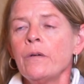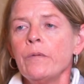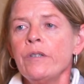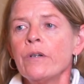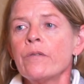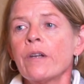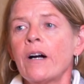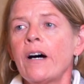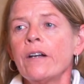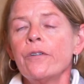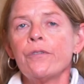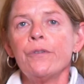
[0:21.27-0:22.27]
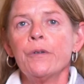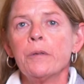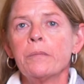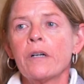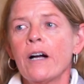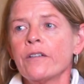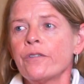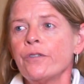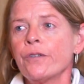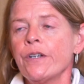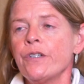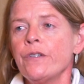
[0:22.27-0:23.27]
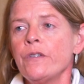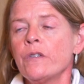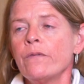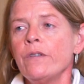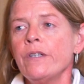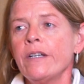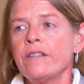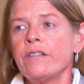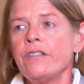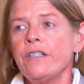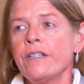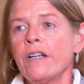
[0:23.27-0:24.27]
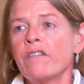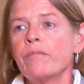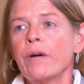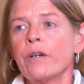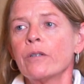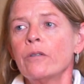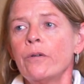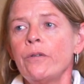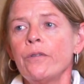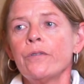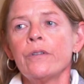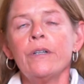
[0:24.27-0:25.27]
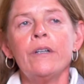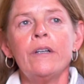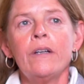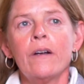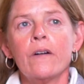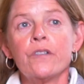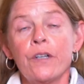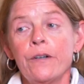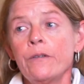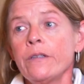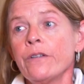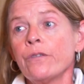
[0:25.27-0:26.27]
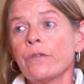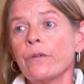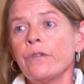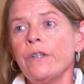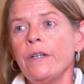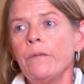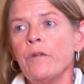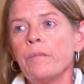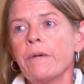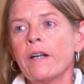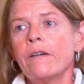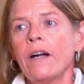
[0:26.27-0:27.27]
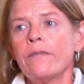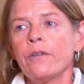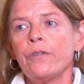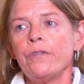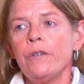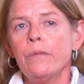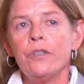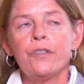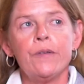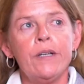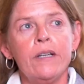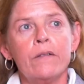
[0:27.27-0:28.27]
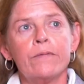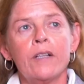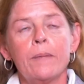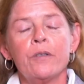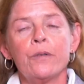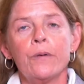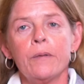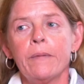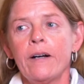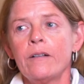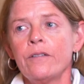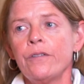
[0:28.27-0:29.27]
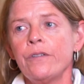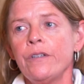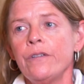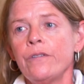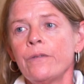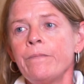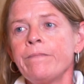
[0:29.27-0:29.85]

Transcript: We know that higher serum concentrations of these anti T N F monoclonals are generally associated with better efficacy when treating inflammatory bowel disease.